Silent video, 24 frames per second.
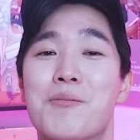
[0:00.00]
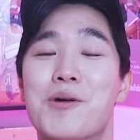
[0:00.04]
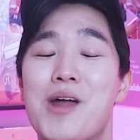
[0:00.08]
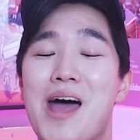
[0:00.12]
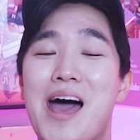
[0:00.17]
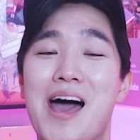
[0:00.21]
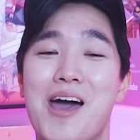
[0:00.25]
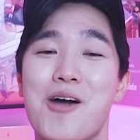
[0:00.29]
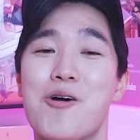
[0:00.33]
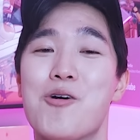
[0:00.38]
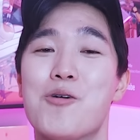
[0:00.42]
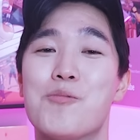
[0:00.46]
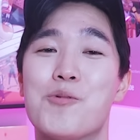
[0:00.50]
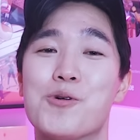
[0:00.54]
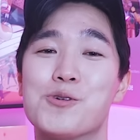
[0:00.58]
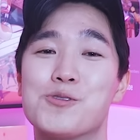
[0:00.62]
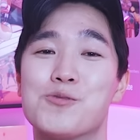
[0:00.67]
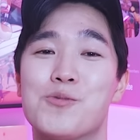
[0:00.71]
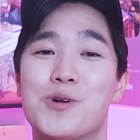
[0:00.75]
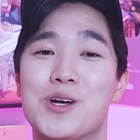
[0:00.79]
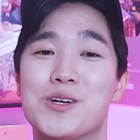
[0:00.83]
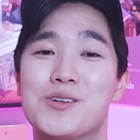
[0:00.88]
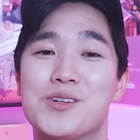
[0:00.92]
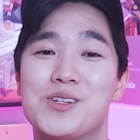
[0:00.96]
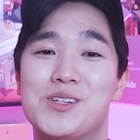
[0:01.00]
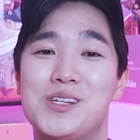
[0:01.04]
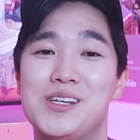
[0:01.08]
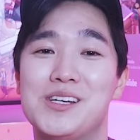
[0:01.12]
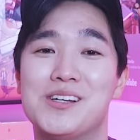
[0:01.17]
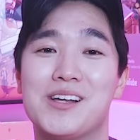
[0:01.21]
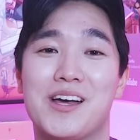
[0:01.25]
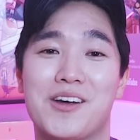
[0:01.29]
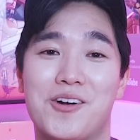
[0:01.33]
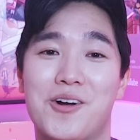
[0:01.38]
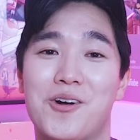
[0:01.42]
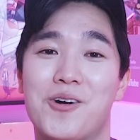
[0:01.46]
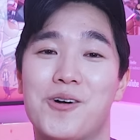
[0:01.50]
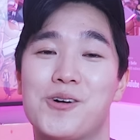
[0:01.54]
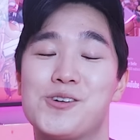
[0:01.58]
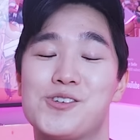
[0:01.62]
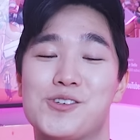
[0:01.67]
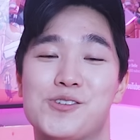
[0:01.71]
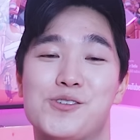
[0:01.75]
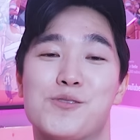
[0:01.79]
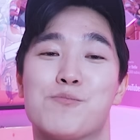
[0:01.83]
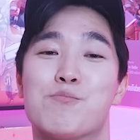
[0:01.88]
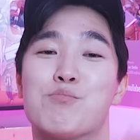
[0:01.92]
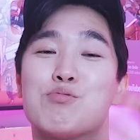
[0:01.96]
but I almost wanted to see like her
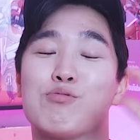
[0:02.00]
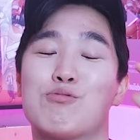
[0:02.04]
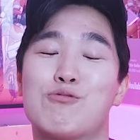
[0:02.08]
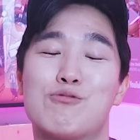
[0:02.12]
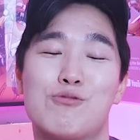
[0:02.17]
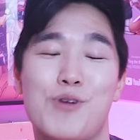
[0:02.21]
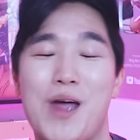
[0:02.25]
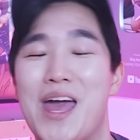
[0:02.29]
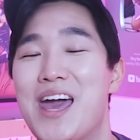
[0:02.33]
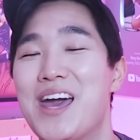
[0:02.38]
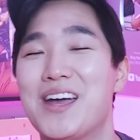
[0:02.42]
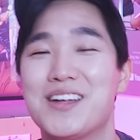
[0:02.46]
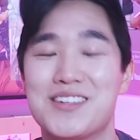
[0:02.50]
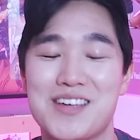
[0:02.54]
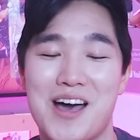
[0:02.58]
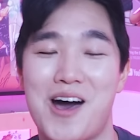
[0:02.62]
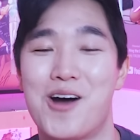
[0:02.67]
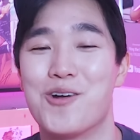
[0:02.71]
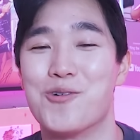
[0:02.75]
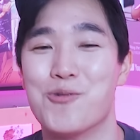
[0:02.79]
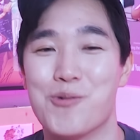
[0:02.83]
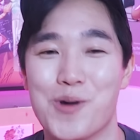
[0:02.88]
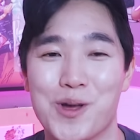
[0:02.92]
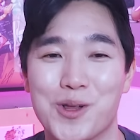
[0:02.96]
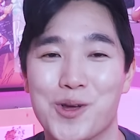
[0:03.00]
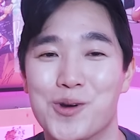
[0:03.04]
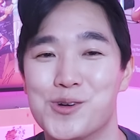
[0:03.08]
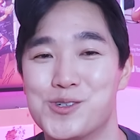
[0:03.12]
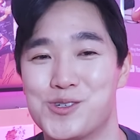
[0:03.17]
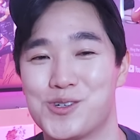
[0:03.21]
just break down Willow,